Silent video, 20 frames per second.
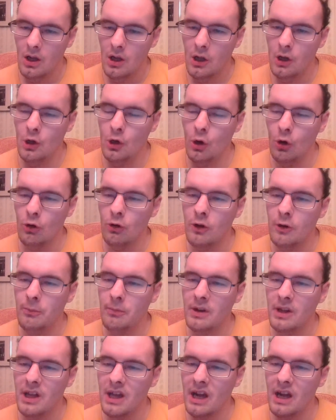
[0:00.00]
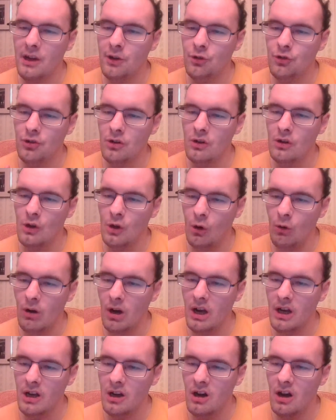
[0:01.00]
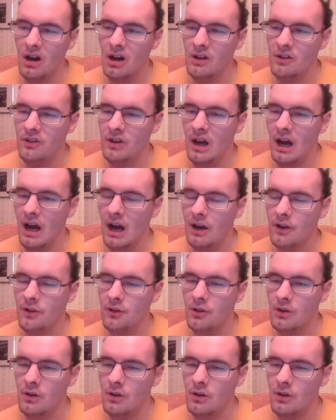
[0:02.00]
no communication, no eye contact,